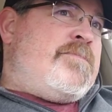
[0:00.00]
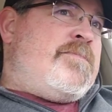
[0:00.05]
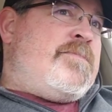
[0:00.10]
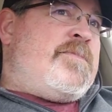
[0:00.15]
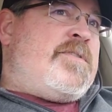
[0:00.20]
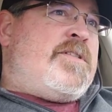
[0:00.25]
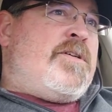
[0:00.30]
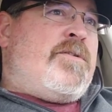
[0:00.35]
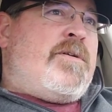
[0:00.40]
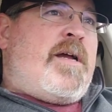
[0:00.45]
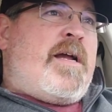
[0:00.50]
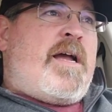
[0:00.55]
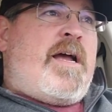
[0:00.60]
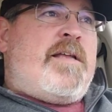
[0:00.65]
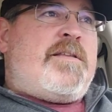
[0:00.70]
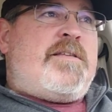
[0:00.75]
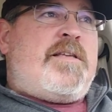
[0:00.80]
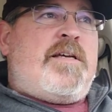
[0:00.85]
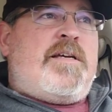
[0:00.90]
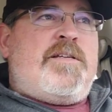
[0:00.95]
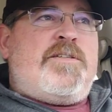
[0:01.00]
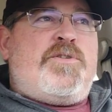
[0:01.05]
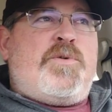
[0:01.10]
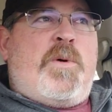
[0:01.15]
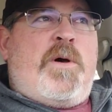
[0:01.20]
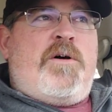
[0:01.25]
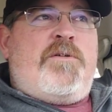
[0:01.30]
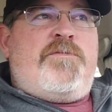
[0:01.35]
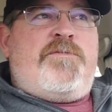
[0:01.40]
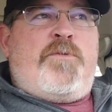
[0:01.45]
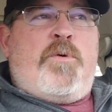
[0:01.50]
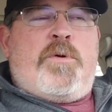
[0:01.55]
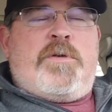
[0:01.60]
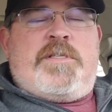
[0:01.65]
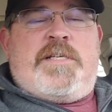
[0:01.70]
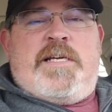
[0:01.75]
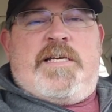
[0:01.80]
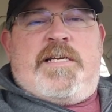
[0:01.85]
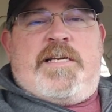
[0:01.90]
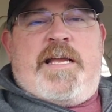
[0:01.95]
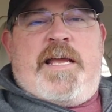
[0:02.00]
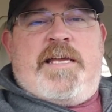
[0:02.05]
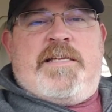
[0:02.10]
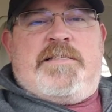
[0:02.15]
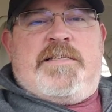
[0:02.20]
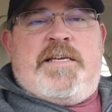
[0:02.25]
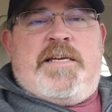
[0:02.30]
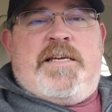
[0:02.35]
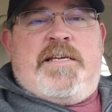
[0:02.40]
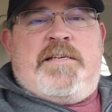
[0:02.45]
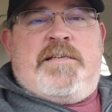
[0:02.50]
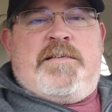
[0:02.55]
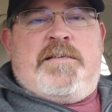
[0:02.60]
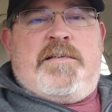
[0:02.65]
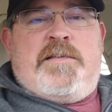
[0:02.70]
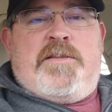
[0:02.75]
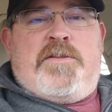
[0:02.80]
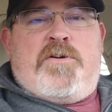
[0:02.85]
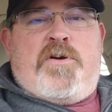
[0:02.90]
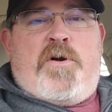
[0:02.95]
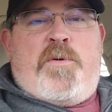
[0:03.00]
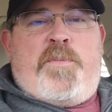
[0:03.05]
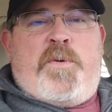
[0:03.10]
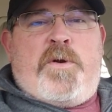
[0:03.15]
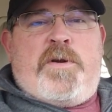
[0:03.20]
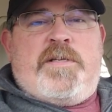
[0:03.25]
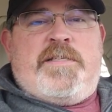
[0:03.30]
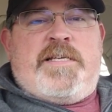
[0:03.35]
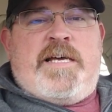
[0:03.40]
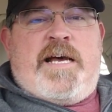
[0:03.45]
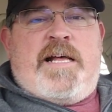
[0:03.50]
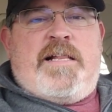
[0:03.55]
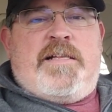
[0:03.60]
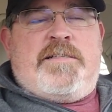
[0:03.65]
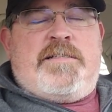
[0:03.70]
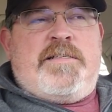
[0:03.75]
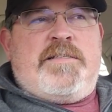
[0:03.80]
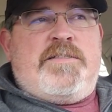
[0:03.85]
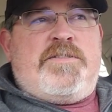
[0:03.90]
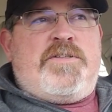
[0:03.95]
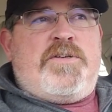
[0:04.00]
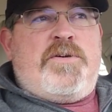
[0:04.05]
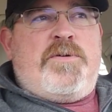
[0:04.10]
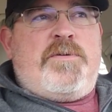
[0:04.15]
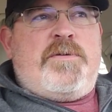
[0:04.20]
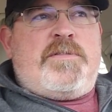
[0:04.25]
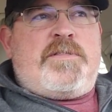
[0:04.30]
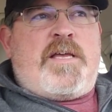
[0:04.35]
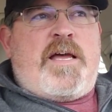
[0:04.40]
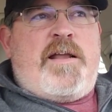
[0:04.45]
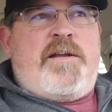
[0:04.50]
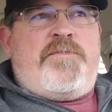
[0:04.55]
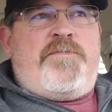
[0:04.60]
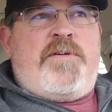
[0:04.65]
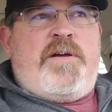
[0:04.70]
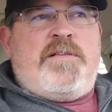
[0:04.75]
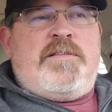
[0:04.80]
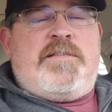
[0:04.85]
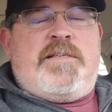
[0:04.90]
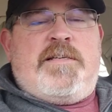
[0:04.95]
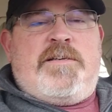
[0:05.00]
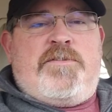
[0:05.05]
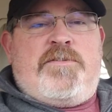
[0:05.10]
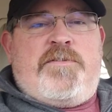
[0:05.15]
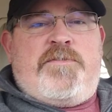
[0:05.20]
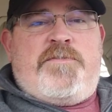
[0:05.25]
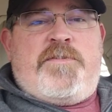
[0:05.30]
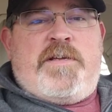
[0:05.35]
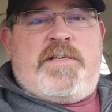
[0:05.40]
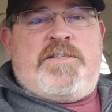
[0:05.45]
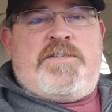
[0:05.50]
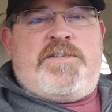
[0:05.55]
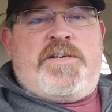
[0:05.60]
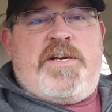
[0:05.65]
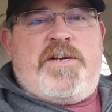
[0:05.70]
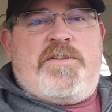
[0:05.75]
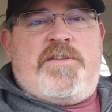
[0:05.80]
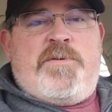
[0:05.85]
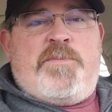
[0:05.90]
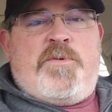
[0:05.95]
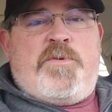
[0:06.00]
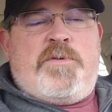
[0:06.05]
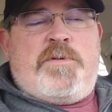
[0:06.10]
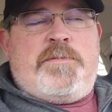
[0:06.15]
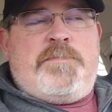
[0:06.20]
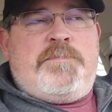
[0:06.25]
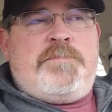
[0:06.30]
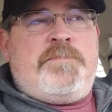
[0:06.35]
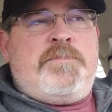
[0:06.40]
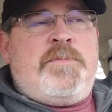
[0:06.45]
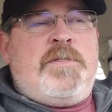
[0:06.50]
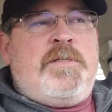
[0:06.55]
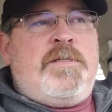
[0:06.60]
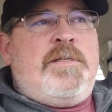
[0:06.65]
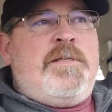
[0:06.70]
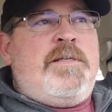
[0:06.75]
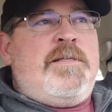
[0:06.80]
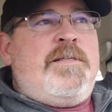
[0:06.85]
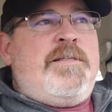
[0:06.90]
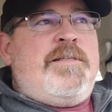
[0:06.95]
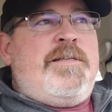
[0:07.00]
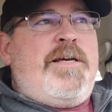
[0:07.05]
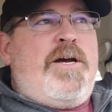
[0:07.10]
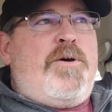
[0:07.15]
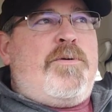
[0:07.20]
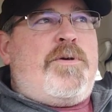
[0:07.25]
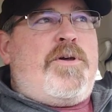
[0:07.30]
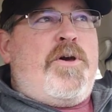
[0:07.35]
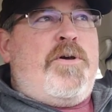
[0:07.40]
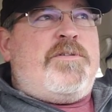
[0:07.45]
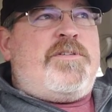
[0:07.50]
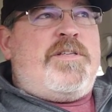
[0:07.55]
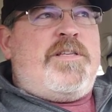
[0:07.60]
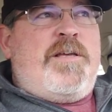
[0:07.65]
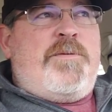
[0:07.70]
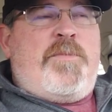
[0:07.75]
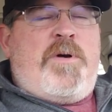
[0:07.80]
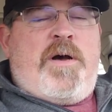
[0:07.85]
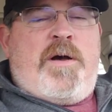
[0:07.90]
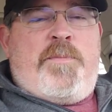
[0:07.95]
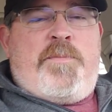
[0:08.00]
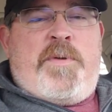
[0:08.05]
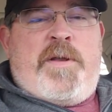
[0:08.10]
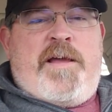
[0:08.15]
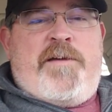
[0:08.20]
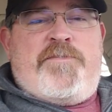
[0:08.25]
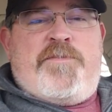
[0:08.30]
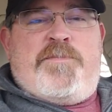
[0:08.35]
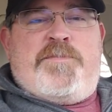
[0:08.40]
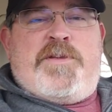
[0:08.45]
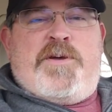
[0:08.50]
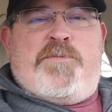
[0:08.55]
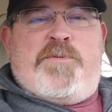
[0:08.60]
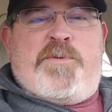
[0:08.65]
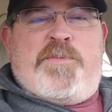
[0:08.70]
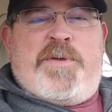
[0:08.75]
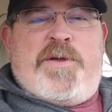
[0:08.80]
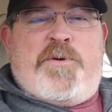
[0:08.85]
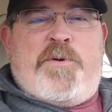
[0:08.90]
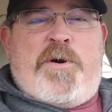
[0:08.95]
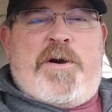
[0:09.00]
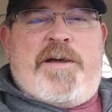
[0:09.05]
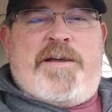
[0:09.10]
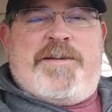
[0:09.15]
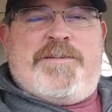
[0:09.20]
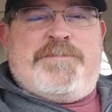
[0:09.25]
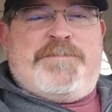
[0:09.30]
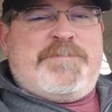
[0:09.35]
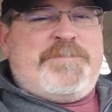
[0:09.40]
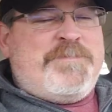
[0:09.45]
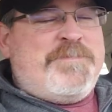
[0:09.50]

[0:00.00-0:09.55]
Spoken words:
So I got 12, 14, and 18. They're all pretty talented, so it's kind of fun sitting on the fence cheering them on, help coaching them up, and have them tell me to be quiet.